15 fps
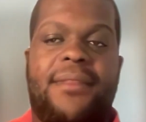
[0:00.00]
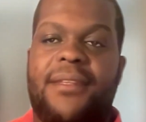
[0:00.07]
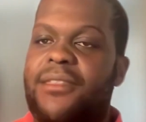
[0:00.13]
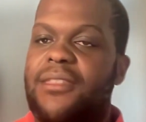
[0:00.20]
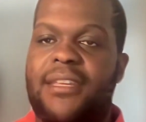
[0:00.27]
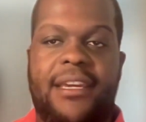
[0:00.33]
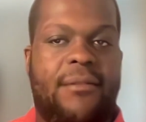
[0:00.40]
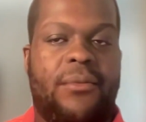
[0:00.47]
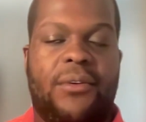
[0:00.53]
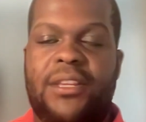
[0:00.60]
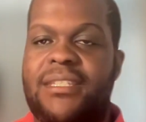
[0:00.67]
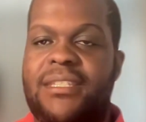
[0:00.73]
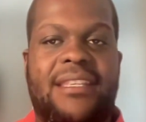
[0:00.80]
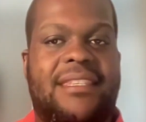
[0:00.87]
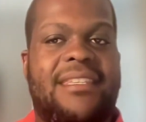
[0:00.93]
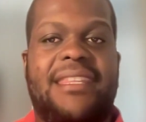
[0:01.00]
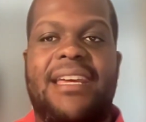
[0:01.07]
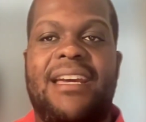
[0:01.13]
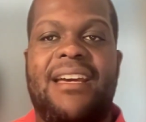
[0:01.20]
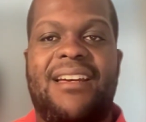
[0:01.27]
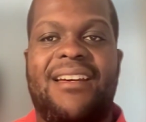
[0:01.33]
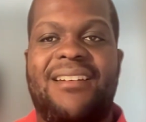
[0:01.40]
It's
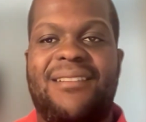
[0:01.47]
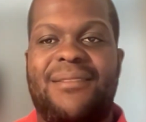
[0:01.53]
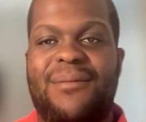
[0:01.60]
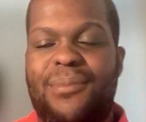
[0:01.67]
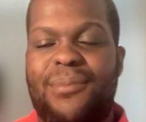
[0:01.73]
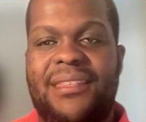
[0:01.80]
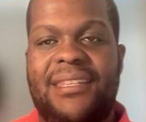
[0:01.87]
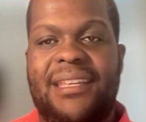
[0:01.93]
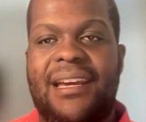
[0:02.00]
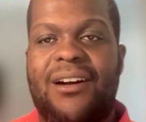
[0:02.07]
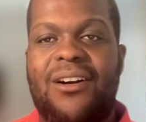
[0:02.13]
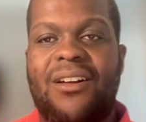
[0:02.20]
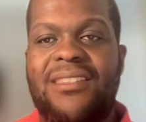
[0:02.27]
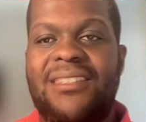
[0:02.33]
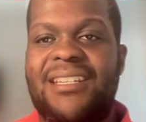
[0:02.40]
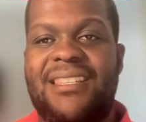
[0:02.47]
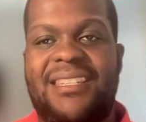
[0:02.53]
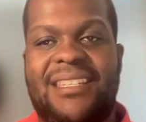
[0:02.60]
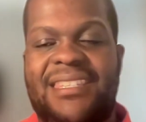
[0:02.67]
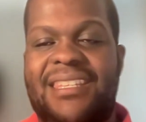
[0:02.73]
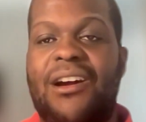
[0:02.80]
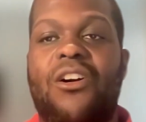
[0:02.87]
their content,
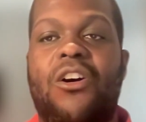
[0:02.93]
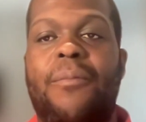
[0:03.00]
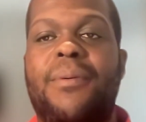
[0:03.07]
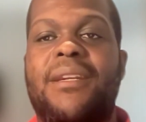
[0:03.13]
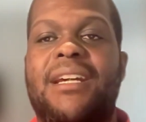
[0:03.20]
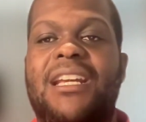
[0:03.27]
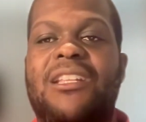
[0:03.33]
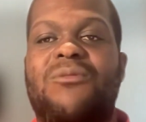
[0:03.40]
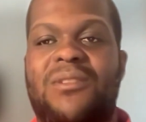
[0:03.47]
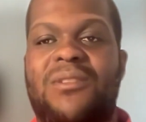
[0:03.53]
it's their copyright.